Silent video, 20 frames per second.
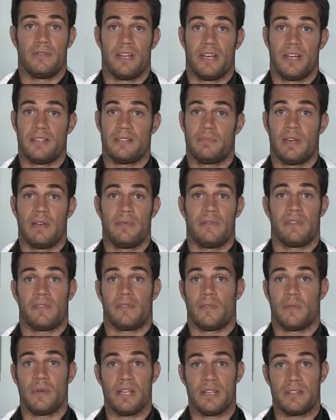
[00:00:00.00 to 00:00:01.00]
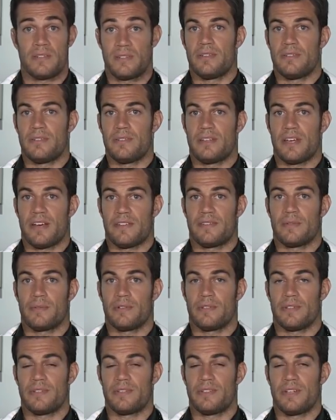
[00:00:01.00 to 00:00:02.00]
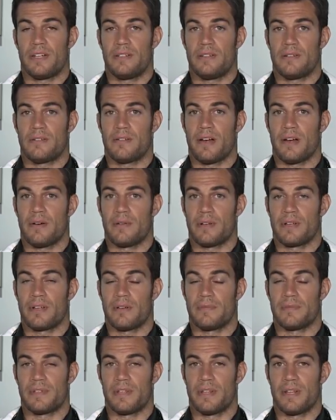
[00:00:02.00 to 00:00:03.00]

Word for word: days, maybe even weeks. You just have to really stand your ground when it comes to